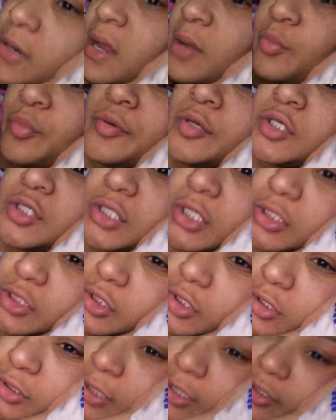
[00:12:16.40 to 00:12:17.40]
and I appreciate
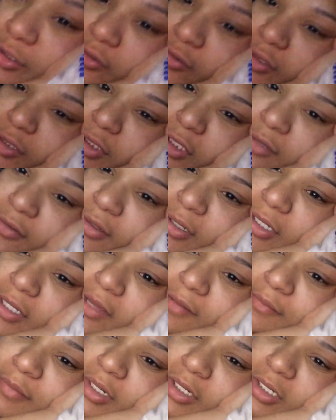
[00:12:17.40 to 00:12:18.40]
y'all. Y'all know this
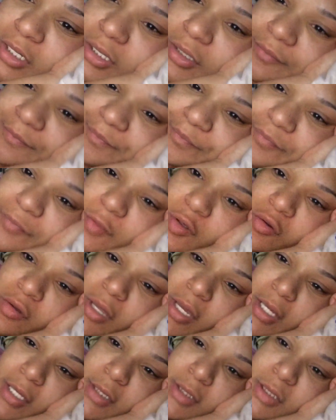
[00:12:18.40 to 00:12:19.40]
already, but, um, oh,
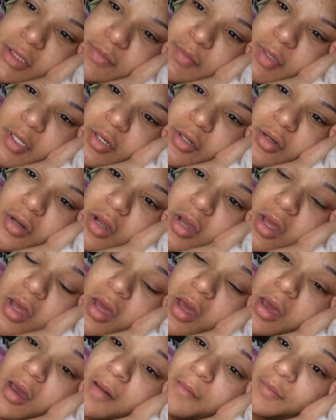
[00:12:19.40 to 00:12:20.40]
yeah, this is better.
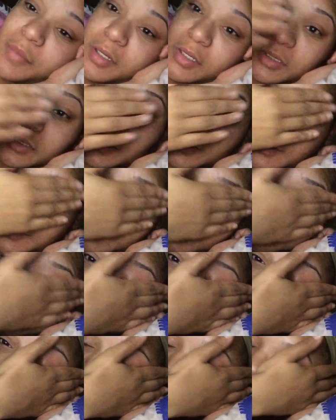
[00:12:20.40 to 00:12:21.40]
But,
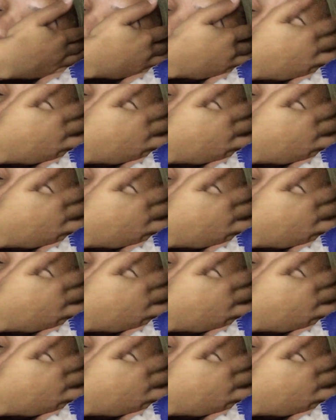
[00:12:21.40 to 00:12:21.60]
um,